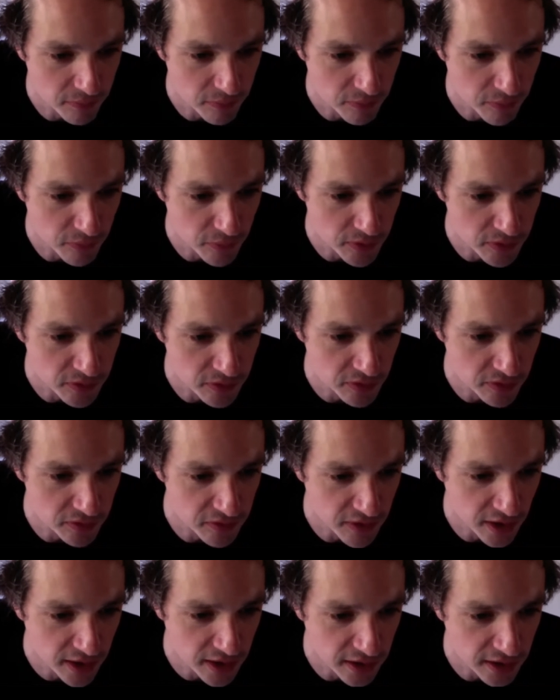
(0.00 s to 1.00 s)
we're sort of
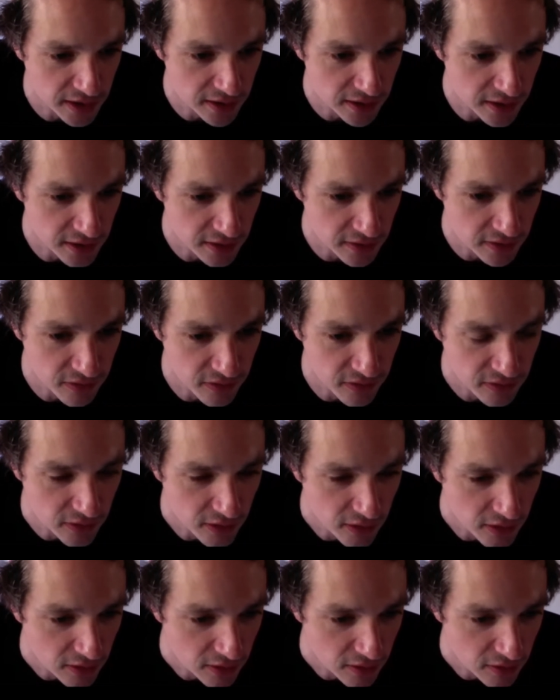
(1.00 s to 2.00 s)
taking this
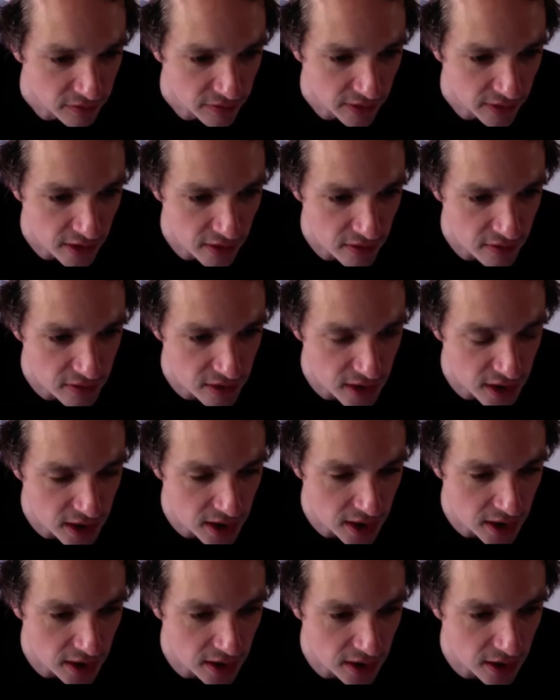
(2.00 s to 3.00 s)

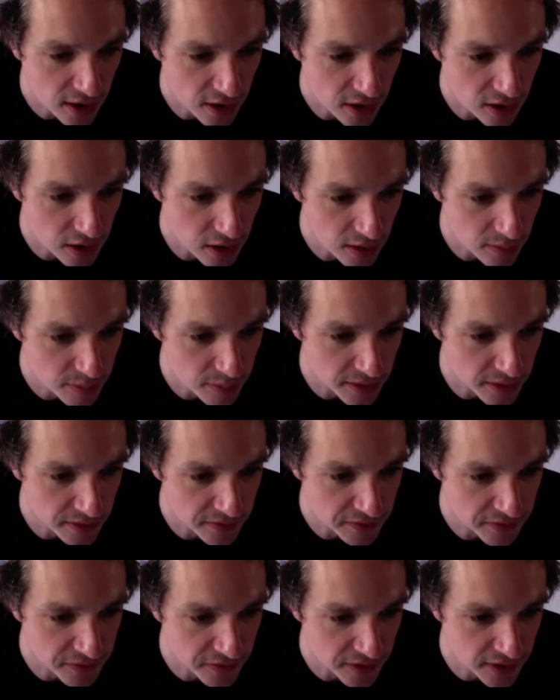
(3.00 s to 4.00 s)
very urban
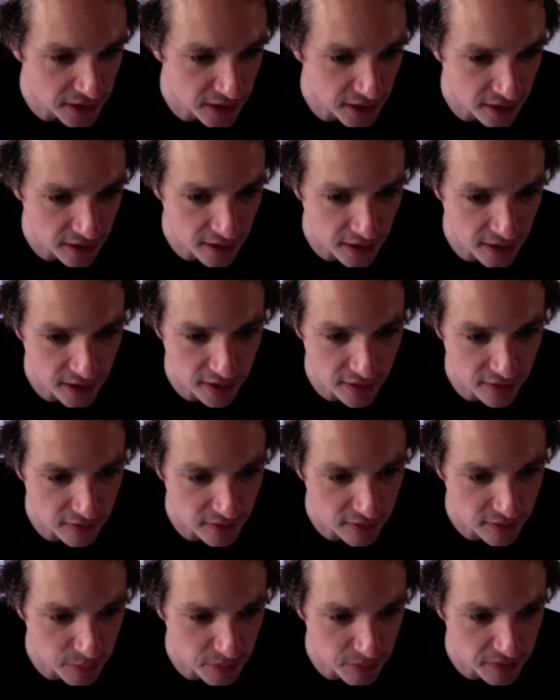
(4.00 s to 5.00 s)
scene
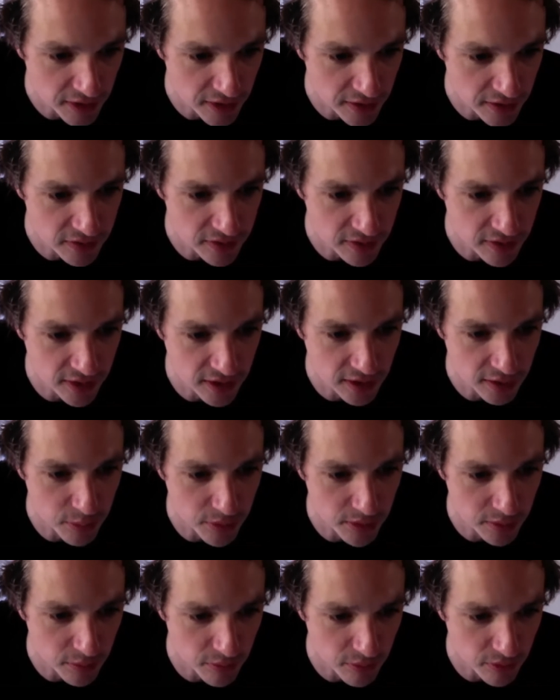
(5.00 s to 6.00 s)
into potentially a
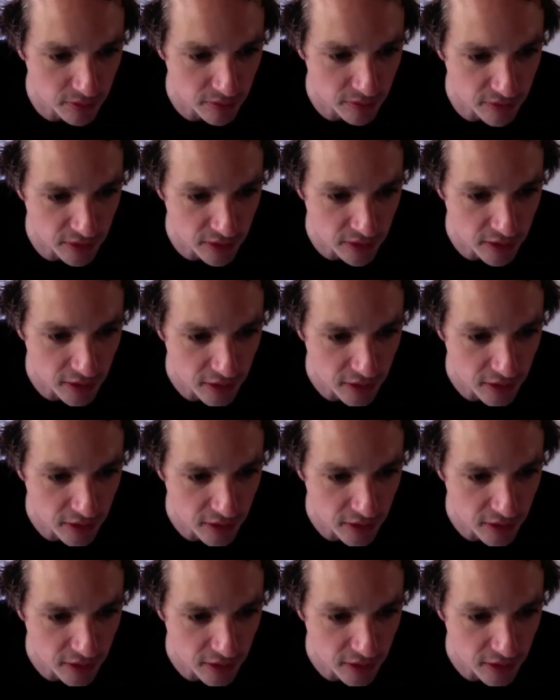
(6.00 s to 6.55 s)
bit more of a